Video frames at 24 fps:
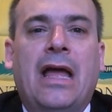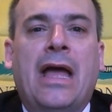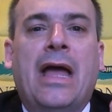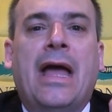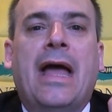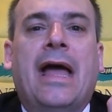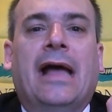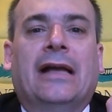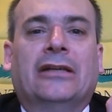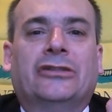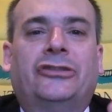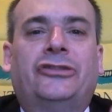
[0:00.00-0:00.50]

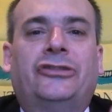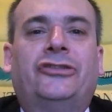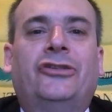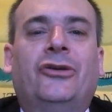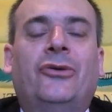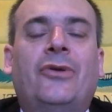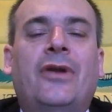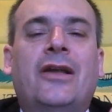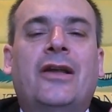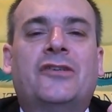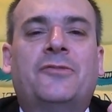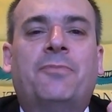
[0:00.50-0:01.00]
as
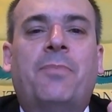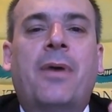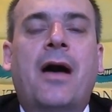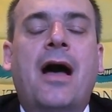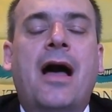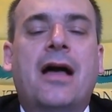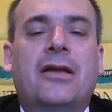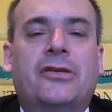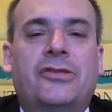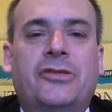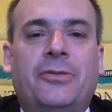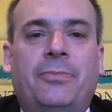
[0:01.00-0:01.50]
soon as
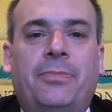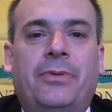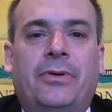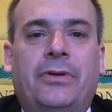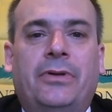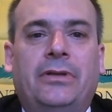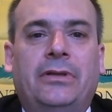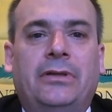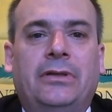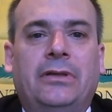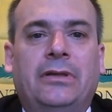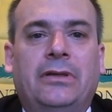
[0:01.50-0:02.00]

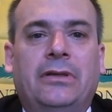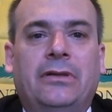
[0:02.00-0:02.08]
possible